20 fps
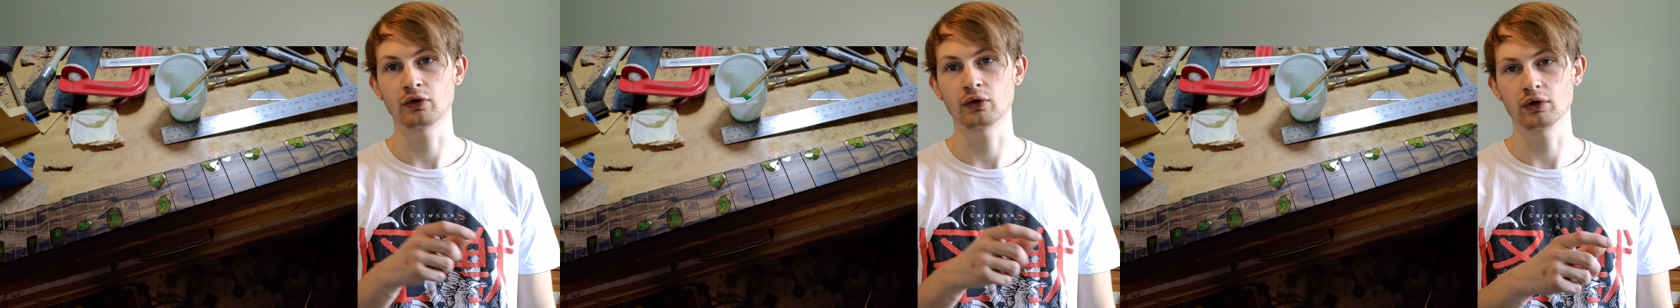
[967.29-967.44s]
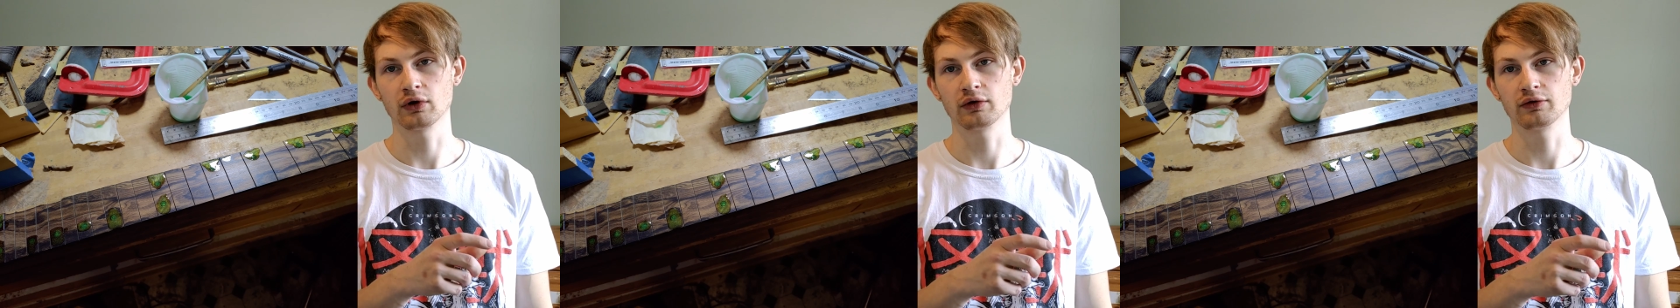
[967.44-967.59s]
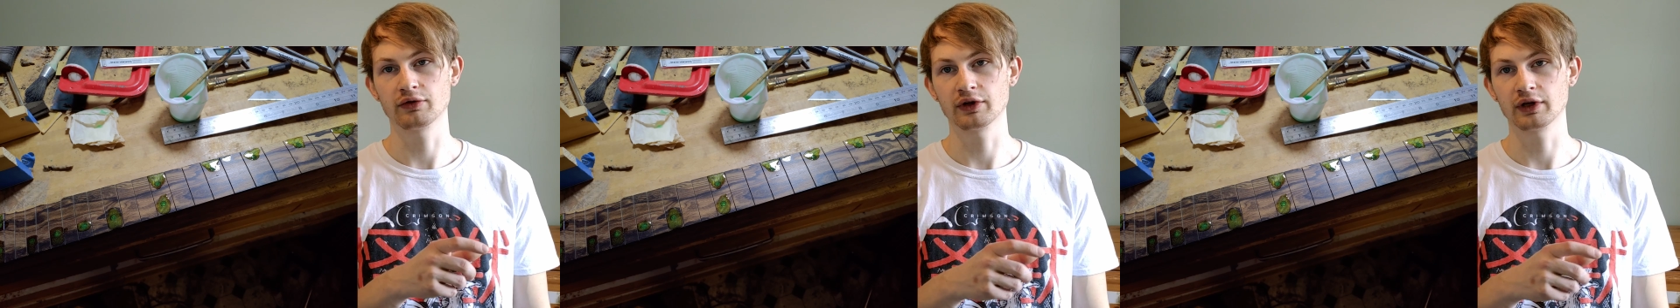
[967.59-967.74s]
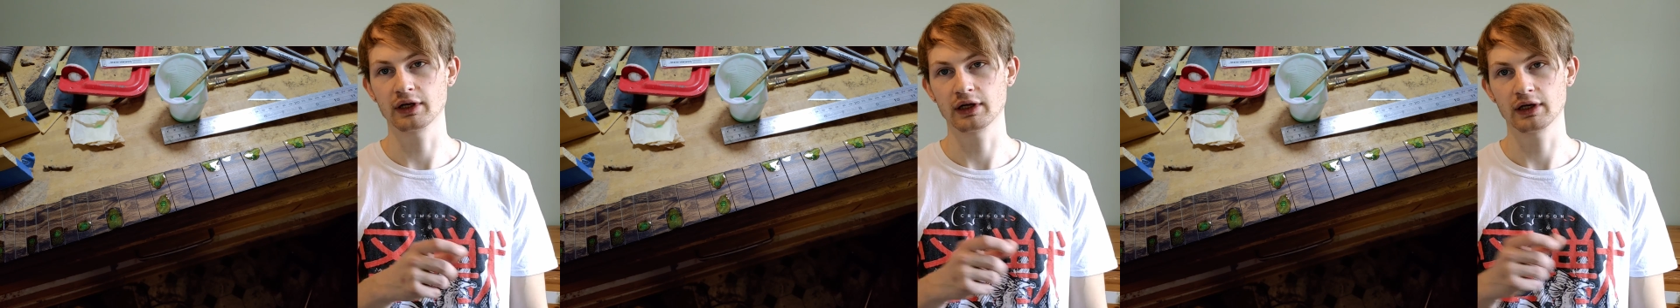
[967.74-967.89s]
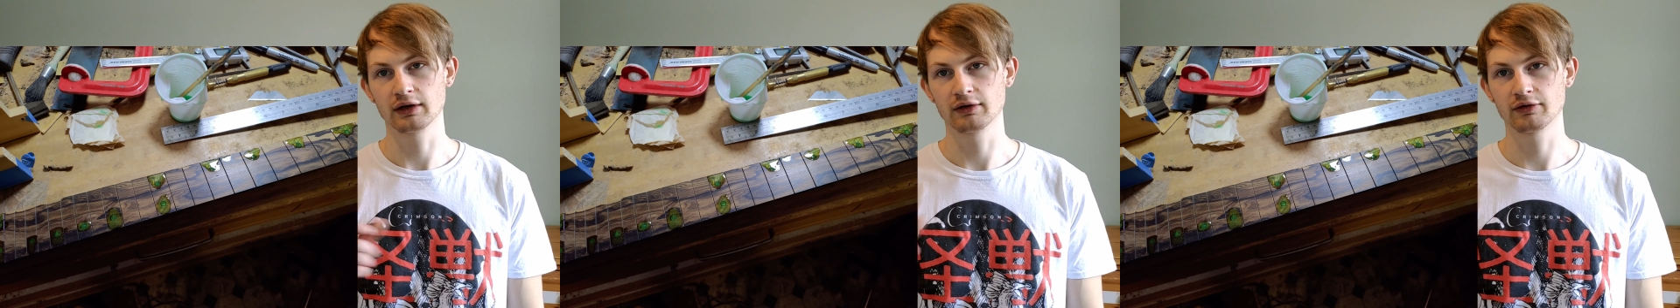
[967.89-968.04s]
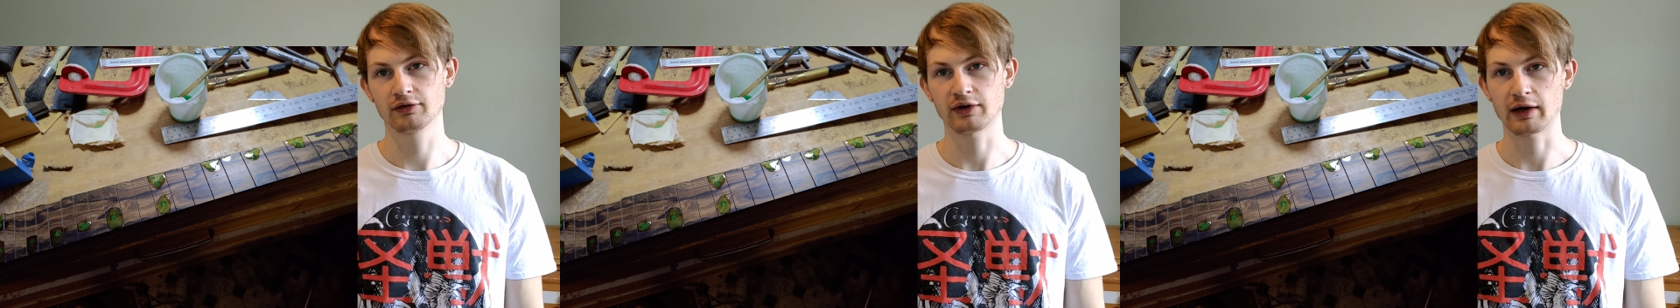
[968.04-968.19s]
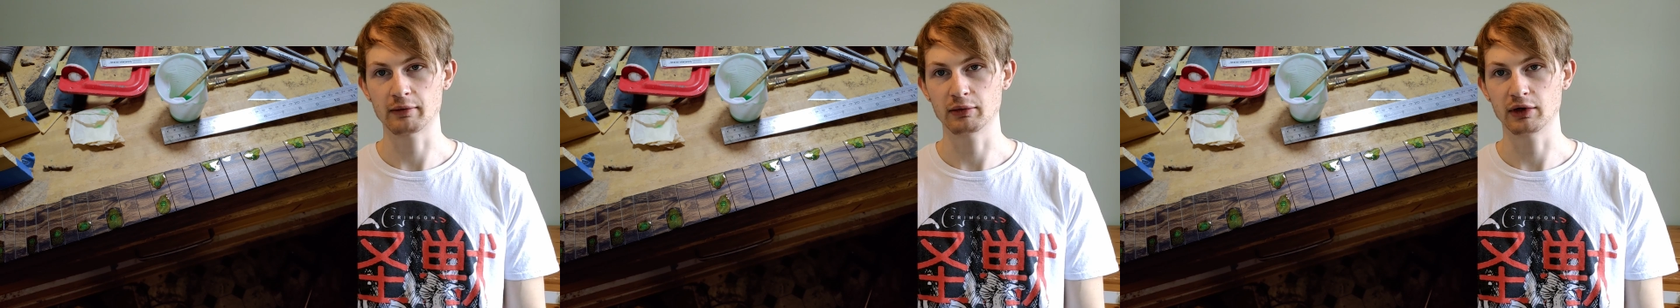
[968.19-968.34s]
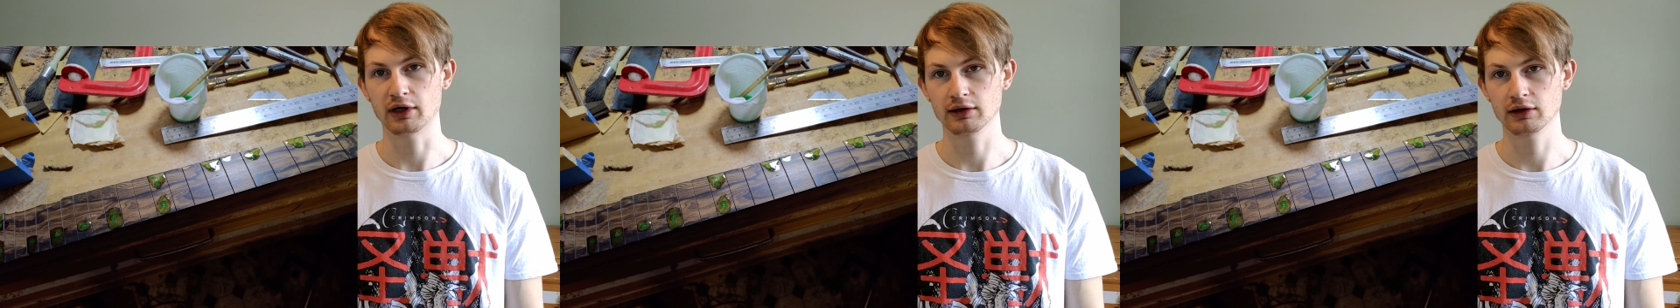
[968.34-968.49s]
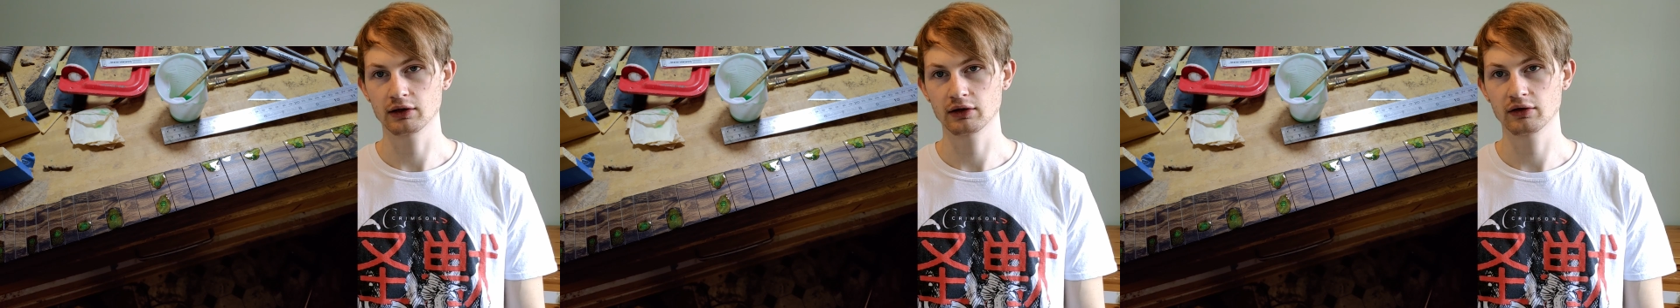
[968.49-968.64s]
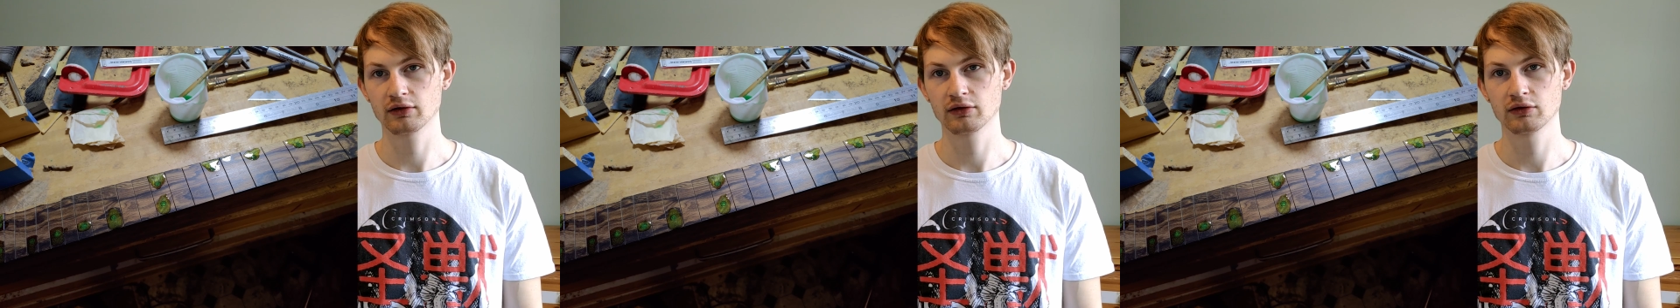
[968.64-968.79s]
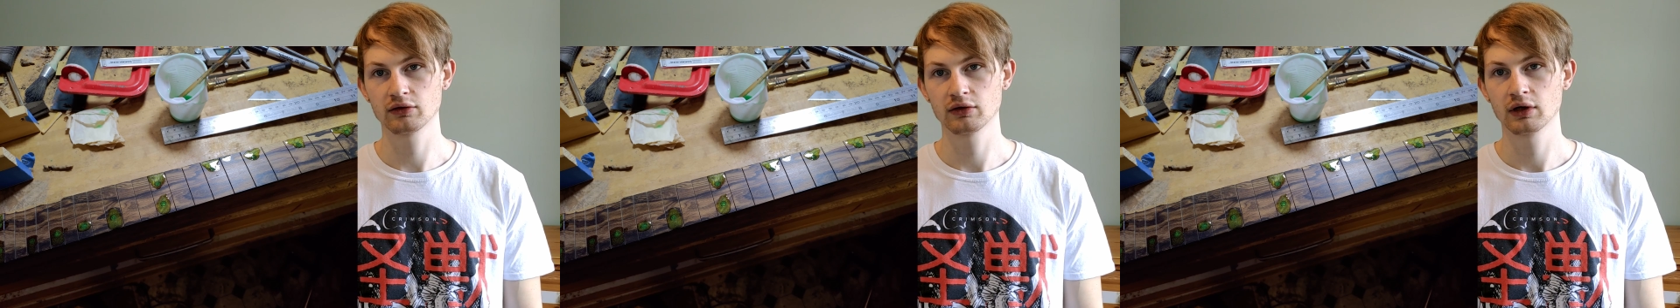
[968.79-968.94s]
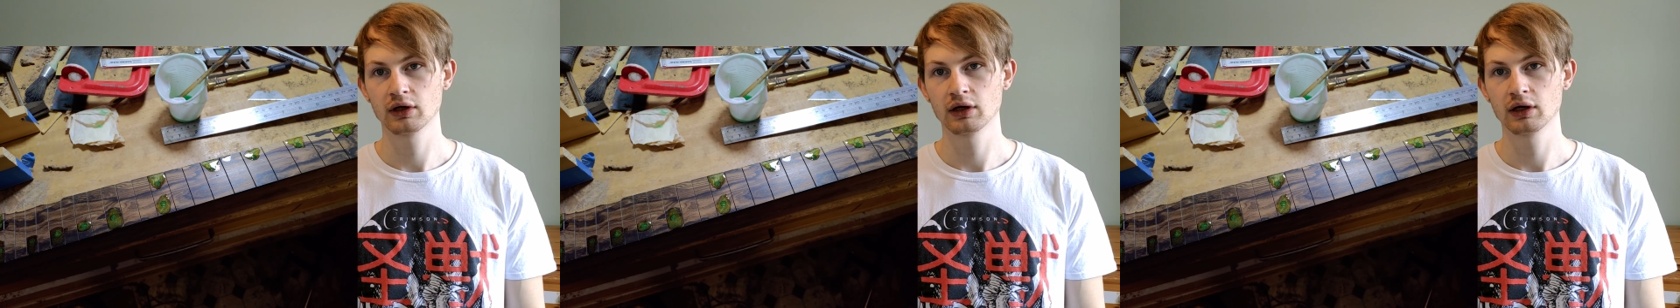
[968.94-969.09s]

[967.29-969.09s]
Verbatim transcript: all of the fret markers